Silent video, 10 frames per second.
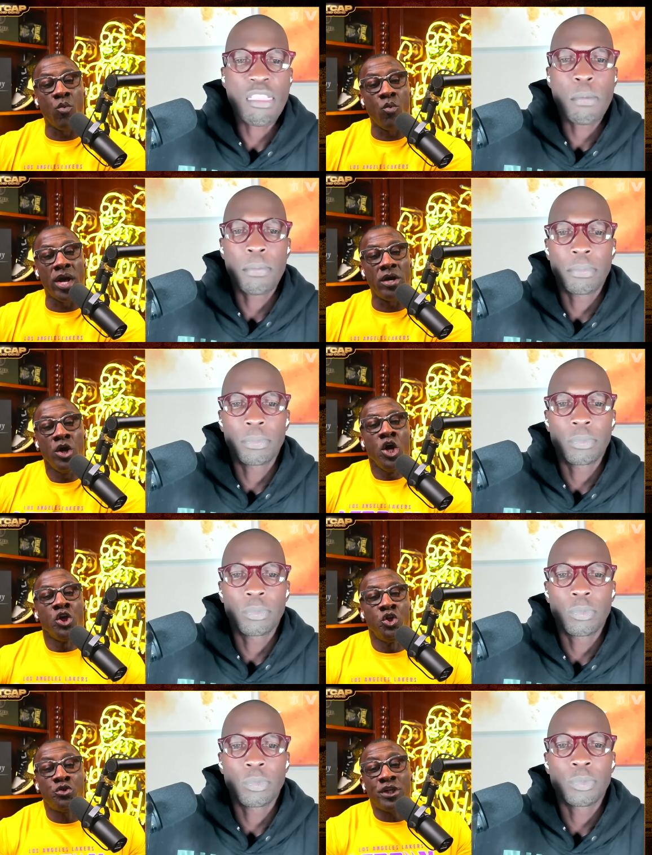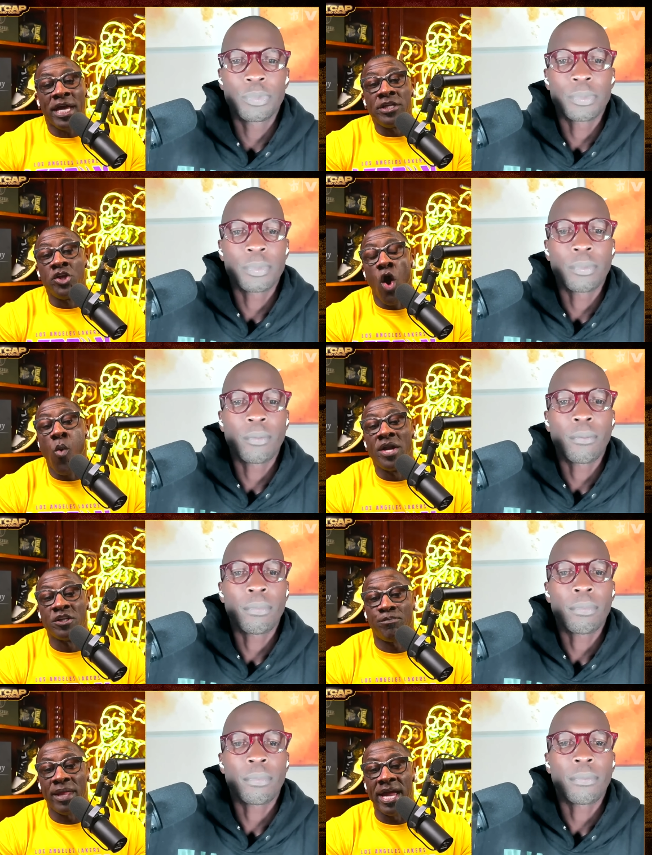Speaker 1: well, you said no one is
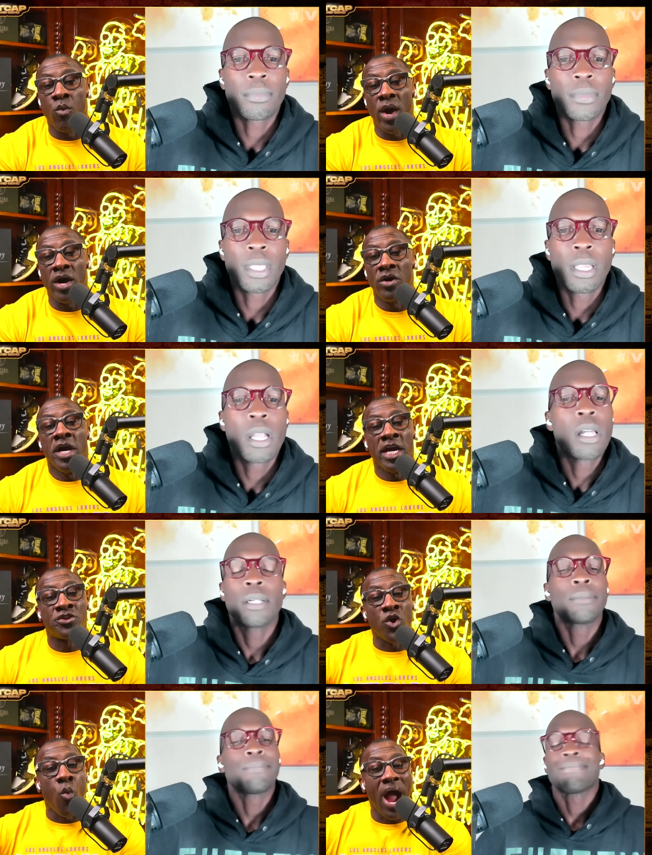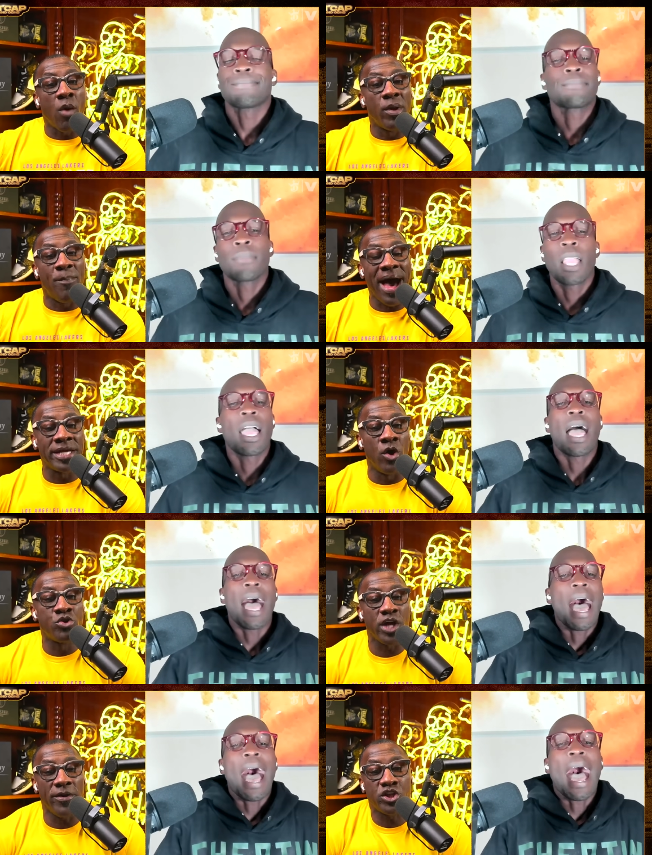playing well. And so, why are we piling on
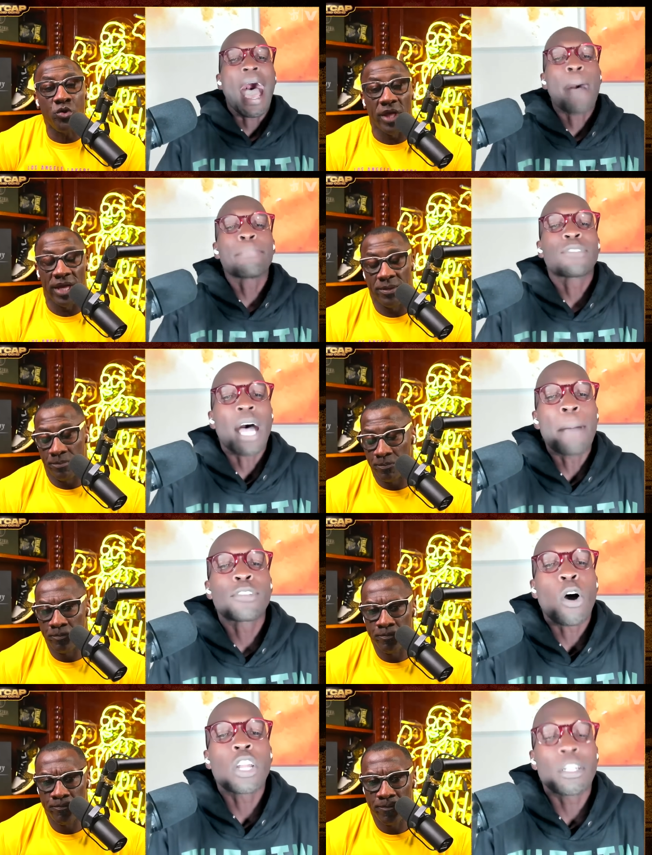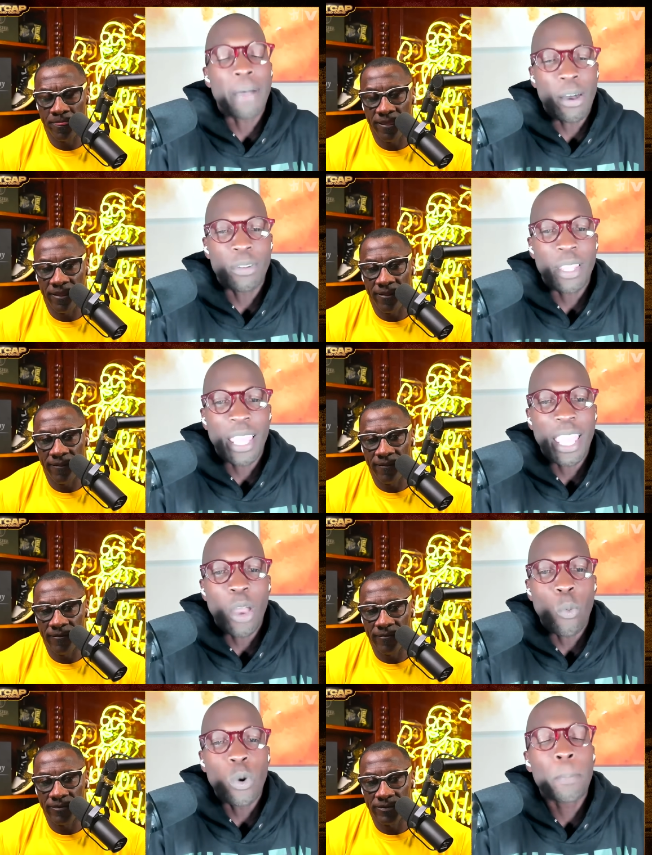Jerry Jeudy? I'm, t- I'm talking about
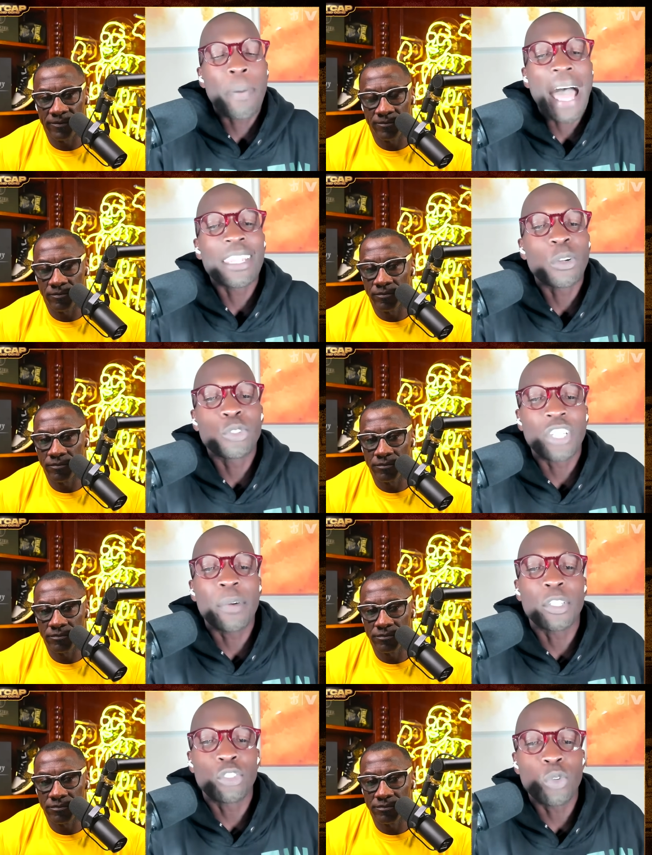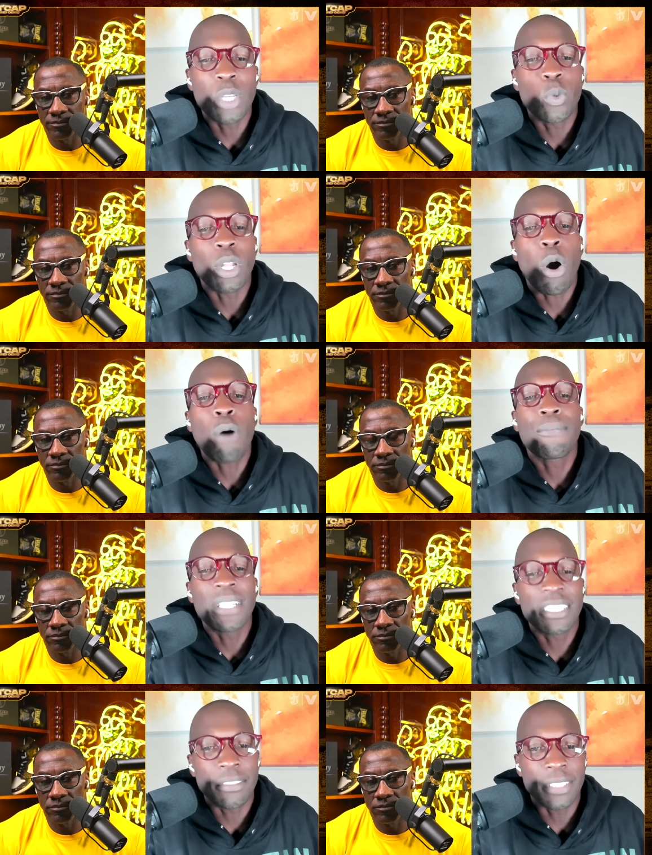
Speaker 2: we're piling on Jerry Jeudy when
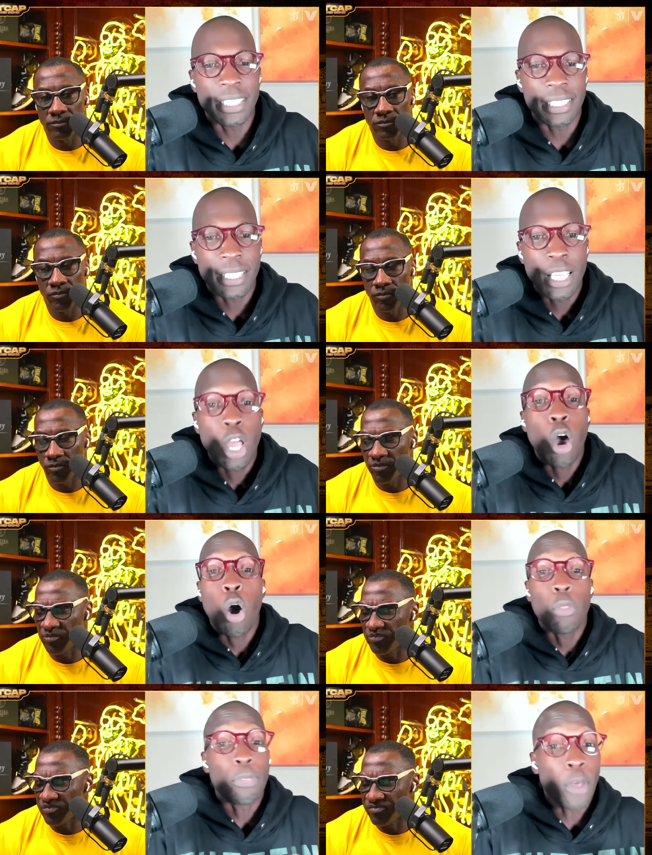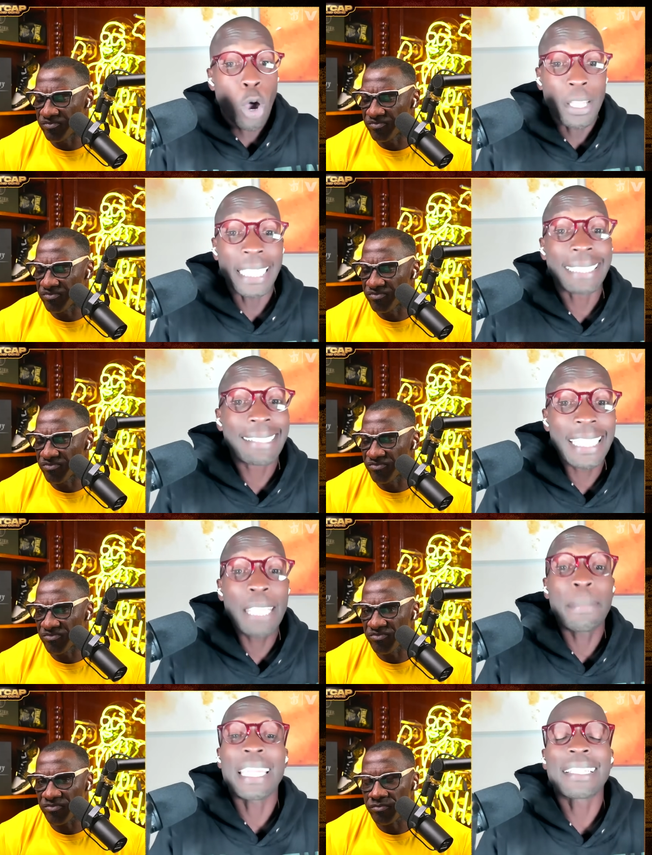offensively the
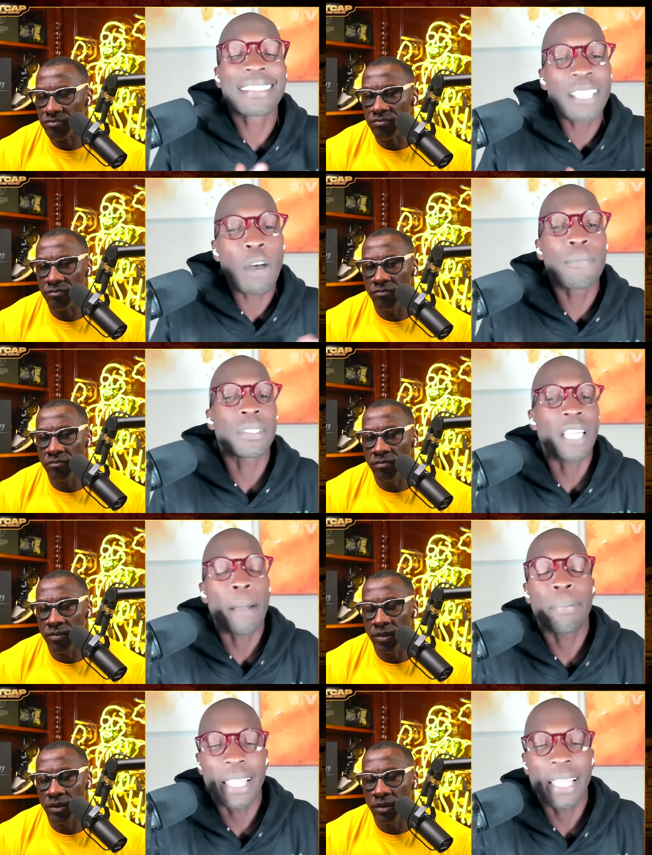team in itself is not